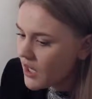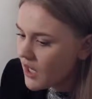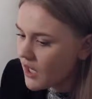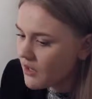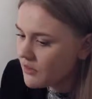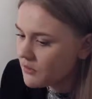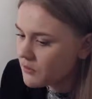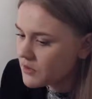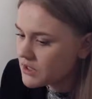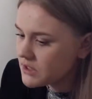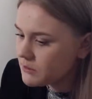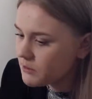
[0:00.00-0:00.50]

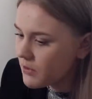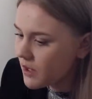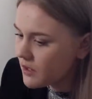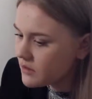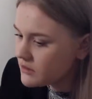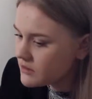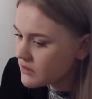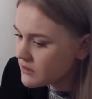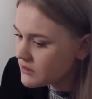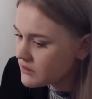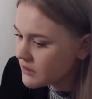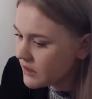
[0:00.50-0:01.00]
And the
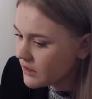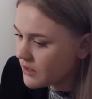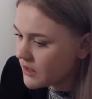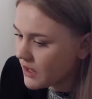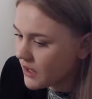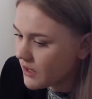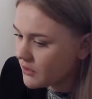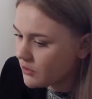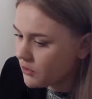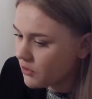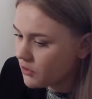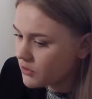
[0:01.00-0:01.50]
responses,
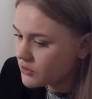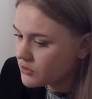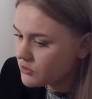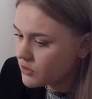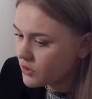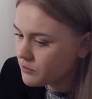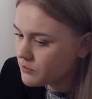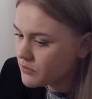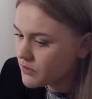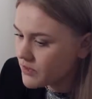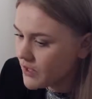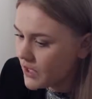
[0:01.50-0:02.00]
again, are all
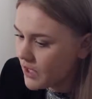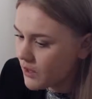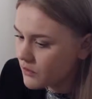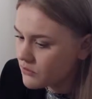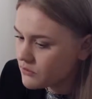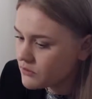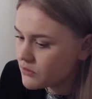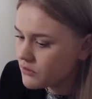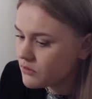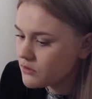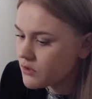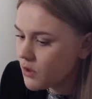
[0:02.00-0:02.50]
scripted out,
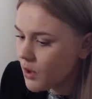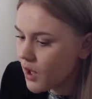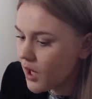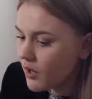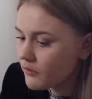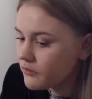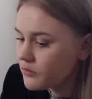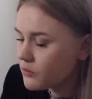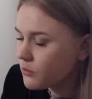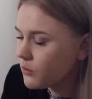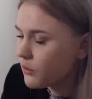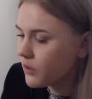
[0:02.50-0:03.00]
so you don't
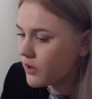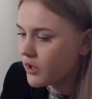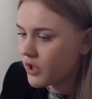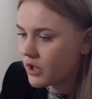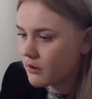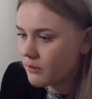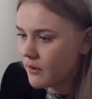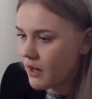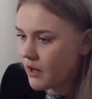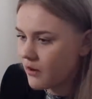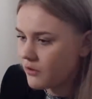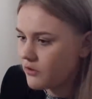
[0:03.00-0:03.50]
have to worry
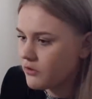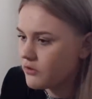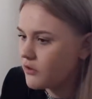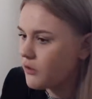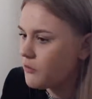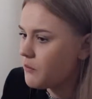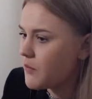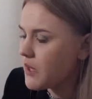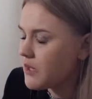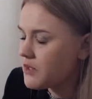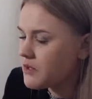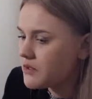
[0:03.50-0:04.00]
about,
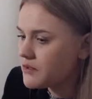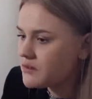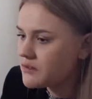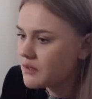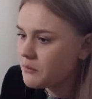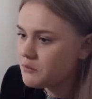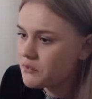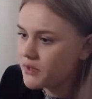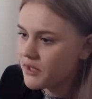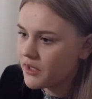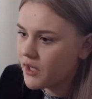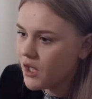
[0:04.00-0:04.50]
making
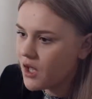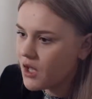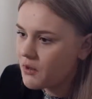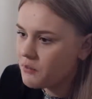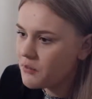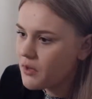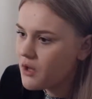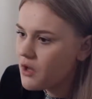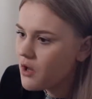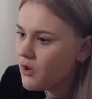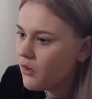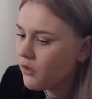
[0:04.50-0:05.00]
something
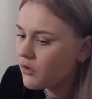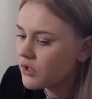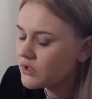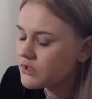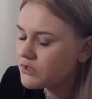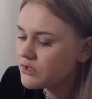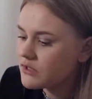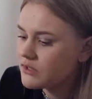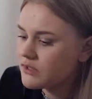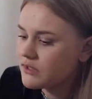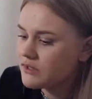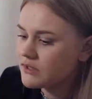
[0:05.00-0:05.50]
up or
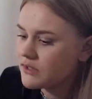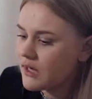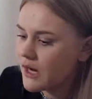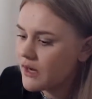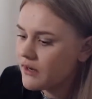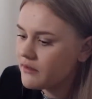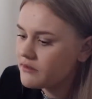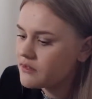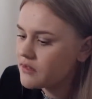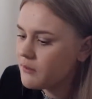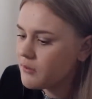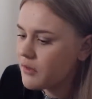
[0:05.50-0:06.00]
just
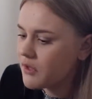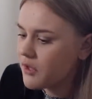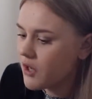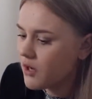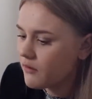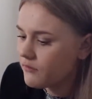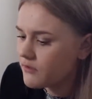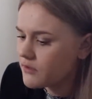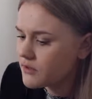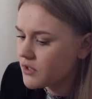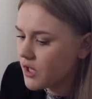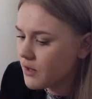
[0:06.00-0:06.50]
deciding something
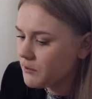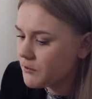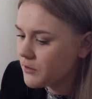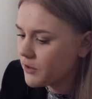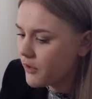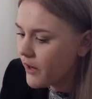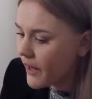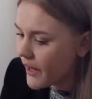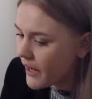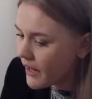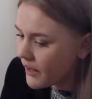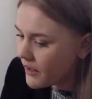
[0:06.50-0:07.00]
off the top of
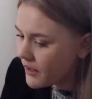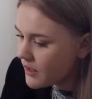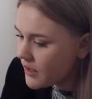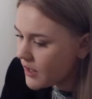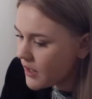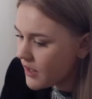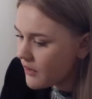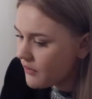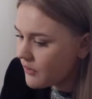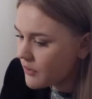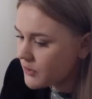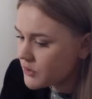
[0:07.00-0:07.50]
your head.
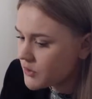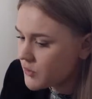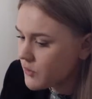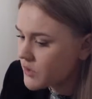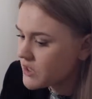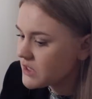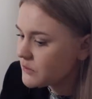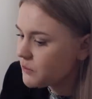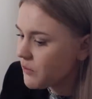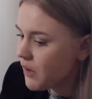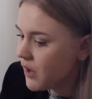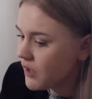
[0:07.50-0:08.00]
There's a
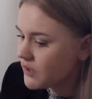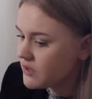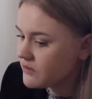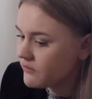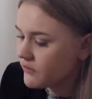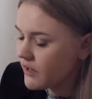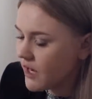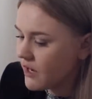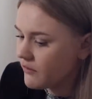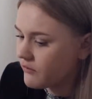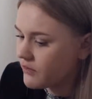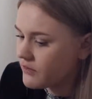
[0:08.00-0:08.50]
response
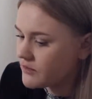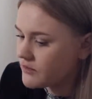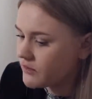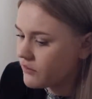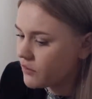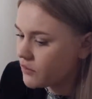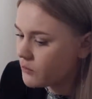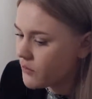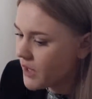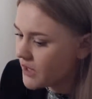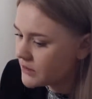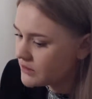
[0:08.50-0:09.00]
for every
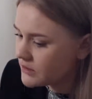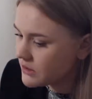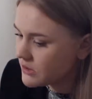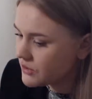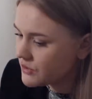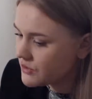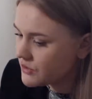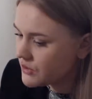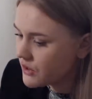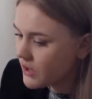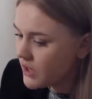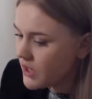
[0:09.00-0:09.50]
single
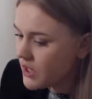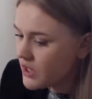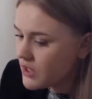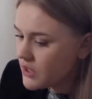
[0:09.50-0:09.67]
message.